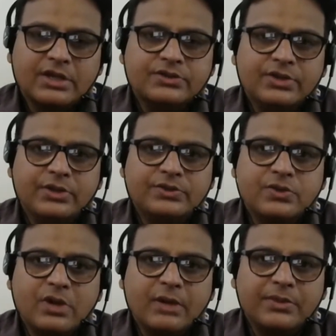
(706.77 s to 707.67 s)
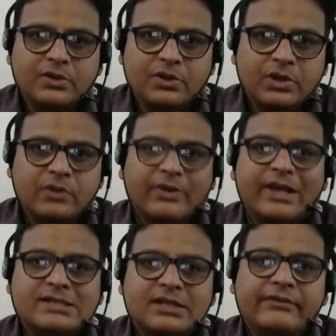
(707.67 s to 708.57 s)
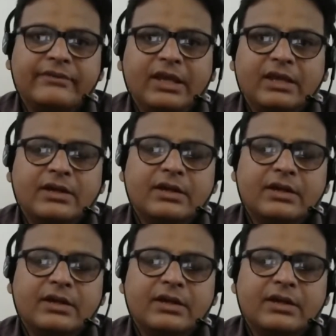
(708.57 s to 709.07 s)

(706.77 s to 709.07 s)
They used to come, twice in a week,